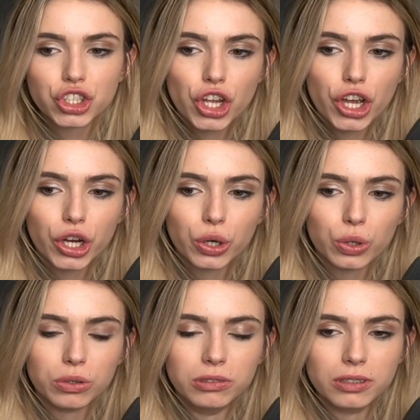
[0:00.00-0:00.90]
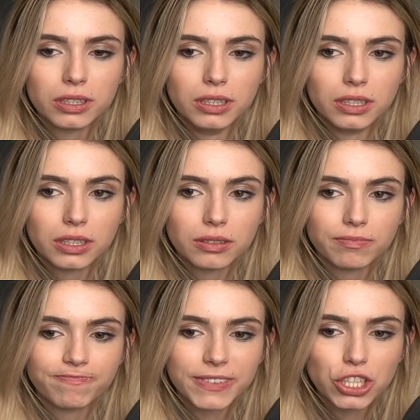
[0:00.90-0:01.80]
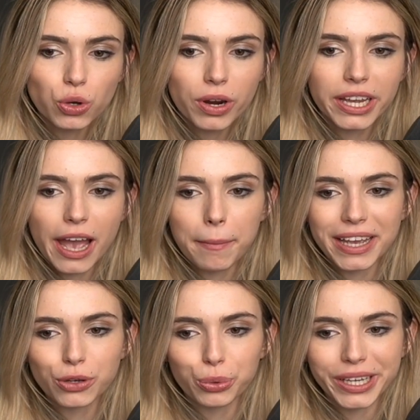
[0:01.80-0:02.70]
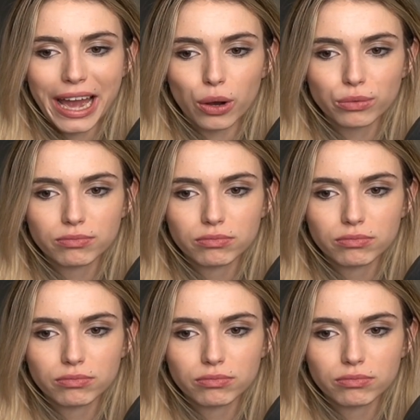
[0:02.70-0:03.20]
to get my queen out.